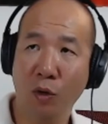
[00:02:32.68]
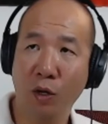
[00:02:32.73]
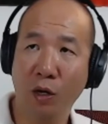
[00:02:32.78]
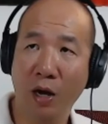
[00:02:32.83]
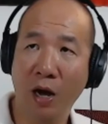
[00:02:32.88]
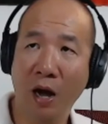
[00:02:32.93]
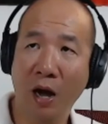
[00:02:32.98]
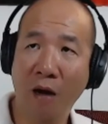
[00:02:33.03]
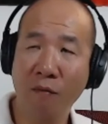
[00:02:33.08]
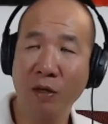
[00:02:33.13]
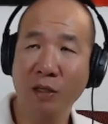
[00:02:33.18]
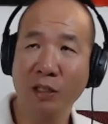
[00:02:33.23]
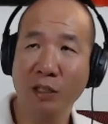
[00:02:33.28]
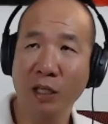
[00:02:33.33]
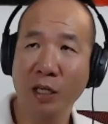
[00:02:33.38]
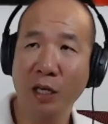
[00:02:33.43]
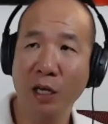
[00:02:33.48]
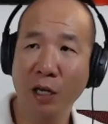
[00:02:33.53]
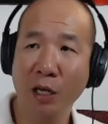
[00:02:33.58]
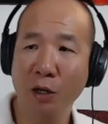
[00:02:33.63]

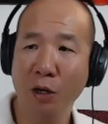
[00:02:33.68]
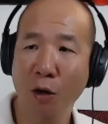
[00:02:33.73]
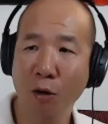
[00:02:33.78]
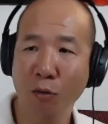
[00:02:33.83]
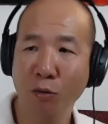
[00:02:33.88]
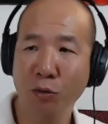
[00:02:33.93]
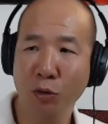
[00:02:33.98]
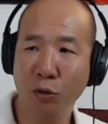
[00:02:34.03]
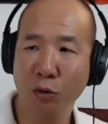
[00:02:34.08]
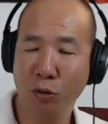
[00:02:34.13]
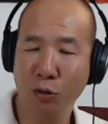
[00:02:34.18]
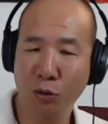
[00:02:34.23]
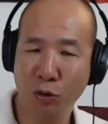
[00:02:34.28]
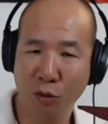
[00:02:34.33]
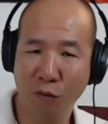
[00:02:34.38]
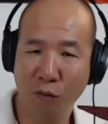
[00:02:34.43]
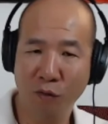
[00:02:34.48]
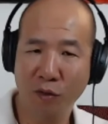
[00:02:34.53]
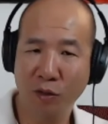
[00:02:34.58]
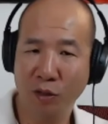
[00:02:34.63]
Obviously, he knows your
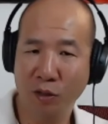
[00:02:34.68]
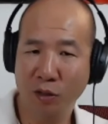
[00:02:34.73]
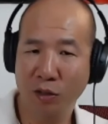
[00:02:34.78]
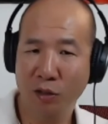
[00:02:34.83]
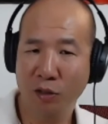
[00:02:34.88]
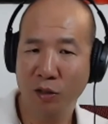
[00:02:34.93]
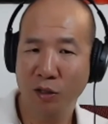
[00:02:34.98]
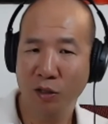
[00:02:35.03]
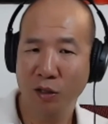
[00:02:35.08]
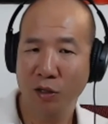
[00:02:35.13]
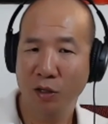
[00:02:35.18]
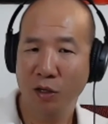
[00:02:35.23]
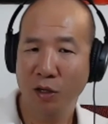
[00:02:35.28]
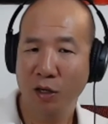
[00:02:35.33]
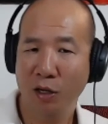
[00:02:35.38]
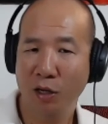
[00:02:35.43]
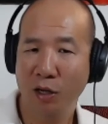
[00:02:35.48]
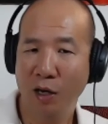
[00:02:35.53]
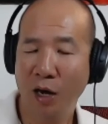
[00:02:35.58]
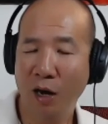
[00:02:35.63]
services.
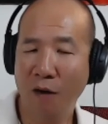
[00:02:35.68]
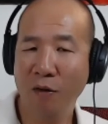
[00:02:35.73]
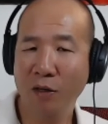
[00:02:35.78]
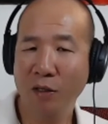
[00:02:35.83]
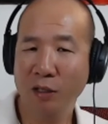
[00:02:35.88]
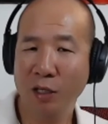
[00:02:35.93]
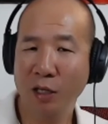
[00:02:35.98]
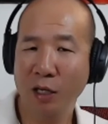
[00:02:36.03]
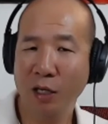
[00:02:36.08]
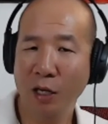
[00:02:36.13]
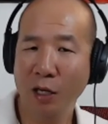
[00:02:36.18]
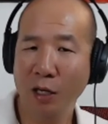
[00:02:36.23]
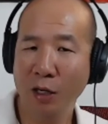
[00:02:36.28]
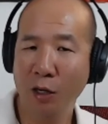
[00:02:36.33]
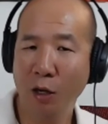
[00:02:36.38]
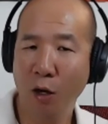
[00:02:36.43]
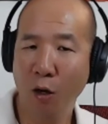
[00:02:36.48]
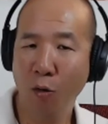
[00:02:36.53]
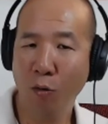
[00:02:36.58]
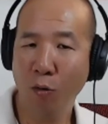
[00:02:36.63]
Obviously, he
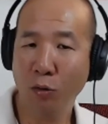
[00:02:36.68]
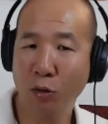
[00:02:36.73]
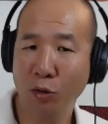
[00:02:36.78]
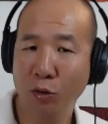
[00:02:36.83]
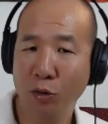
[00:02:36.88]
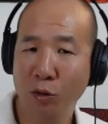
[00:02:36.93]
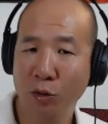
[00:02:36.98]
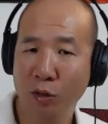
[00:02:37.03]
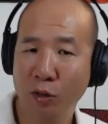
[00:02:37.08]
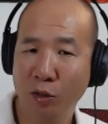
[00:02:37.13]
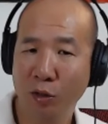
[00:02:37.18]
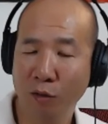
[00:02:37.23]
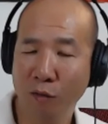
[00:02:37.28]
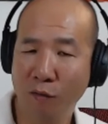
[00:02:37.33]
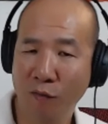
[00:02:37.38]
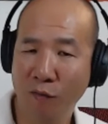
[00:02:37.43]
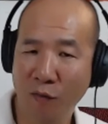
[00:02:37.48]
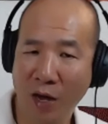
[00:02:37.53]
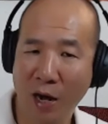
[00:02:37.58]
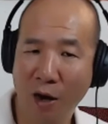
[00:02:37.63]
knows the
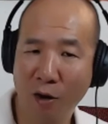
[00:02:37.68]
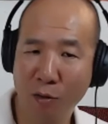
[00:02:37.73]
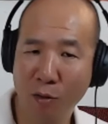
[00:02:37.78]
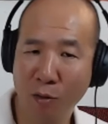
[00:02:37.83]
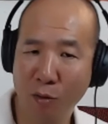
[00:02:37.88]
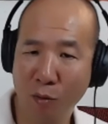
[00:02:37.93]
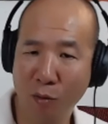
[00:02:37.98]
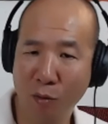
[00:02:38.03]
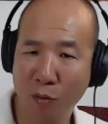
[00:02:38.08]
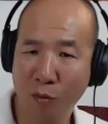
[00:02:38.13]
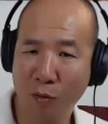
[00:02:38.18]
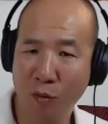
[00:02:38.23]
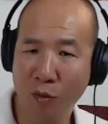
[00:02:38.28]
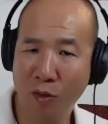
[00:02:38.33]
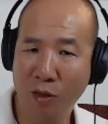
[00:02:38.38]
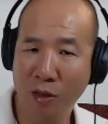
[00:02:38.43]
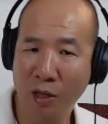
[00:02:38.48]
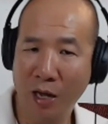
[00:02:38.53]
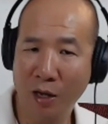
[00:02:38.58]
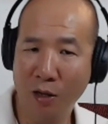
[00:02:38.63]
value
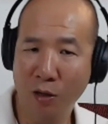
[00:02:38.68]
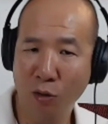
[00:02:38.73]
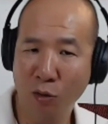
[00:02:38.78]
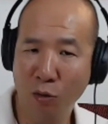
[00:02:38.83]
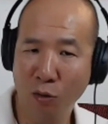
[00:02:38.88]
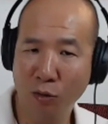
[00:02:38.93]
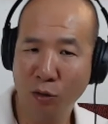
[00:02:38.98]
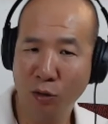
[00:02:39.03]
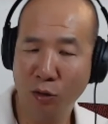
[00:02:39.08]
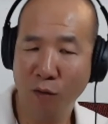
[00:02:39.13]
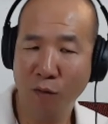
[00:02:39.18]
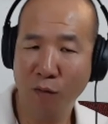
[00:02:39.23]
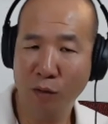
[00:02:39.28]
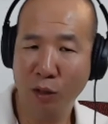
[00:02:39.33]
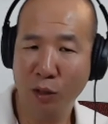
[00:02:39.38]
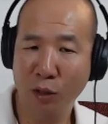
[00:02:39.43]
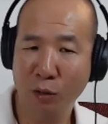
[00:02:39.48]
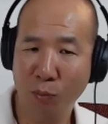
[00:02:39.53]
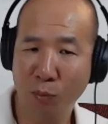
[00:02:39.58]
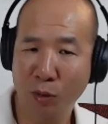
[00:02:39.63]
that your
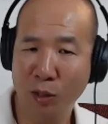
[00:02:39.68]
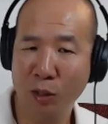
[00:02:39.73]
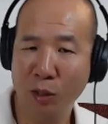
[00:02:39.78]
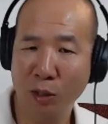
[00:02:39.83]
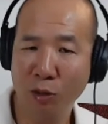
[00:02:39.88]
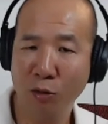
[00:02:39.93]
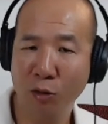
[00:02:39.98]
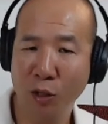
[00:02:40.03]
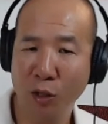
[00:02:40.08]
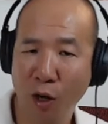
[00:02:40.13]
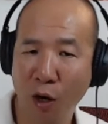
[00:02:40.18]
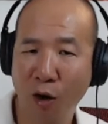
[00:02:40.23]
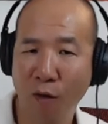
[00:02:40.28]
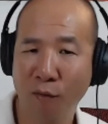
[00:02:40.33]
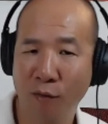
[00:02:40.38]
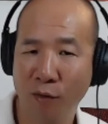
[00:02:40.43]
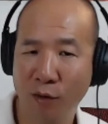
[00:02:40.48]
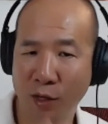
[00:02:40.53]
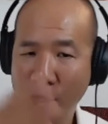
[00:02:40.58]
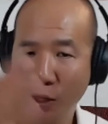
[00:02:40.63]
services potentially
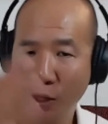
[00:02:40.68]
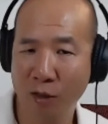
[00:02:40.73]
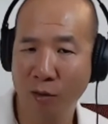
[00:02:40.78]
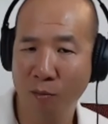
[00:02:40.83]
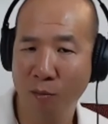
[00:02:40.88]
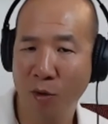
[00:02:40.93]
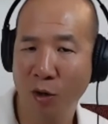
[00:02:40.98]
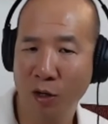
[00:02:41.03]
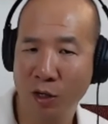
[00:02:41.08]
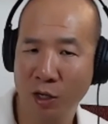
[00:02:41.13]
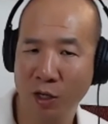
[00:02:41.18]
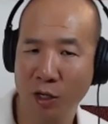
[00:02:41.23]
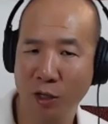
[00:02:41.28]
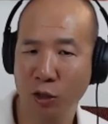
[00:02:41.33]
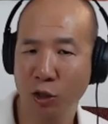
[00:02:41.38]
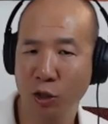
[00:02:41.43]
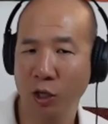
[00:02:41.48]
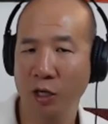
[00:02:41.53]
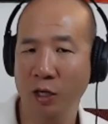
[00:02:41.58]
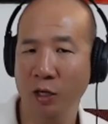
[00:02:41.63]
offer in the market in
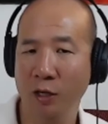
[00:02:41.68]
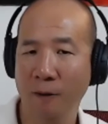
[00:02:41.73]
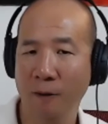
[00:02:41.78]
China.